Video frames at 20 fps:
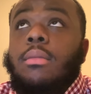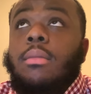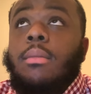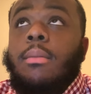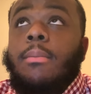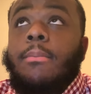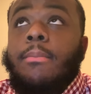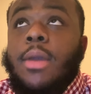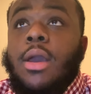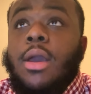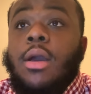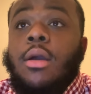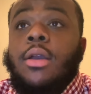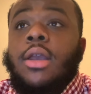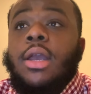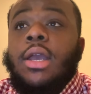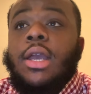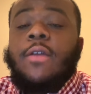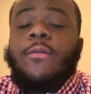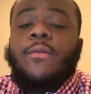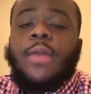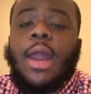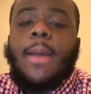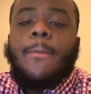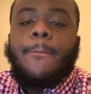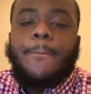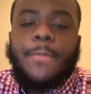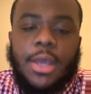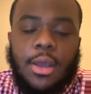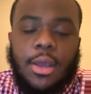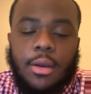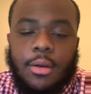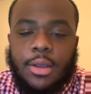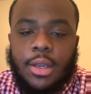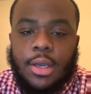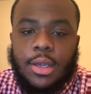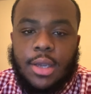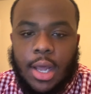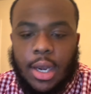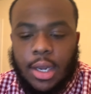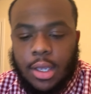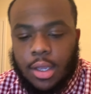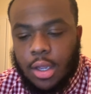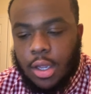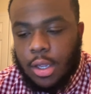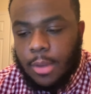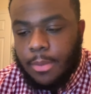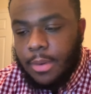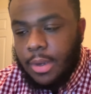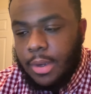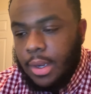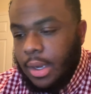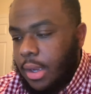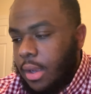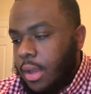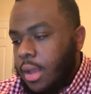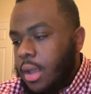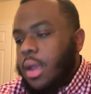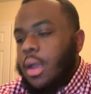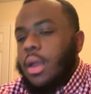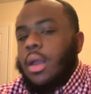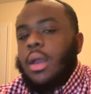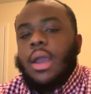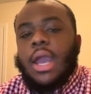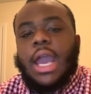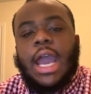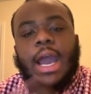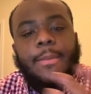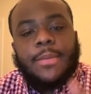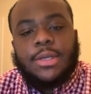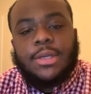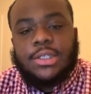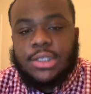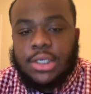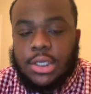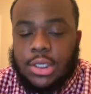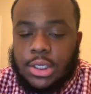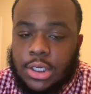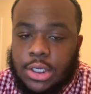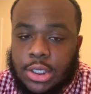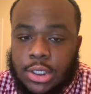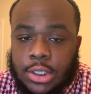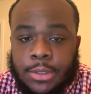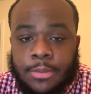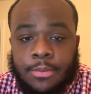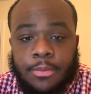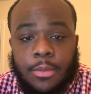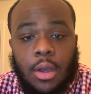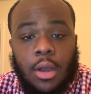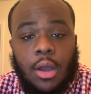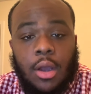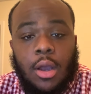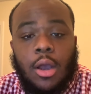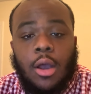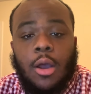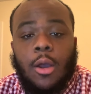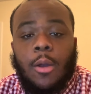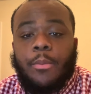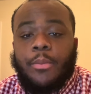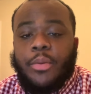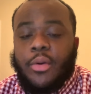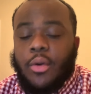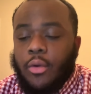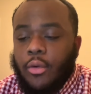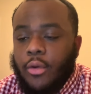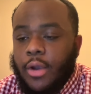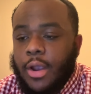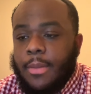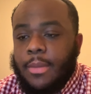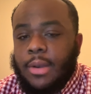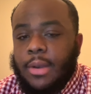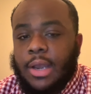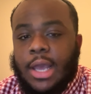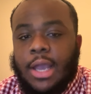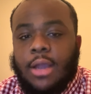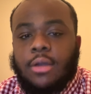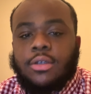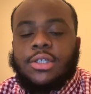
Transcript: if not $1 billion company. Amazon programming language,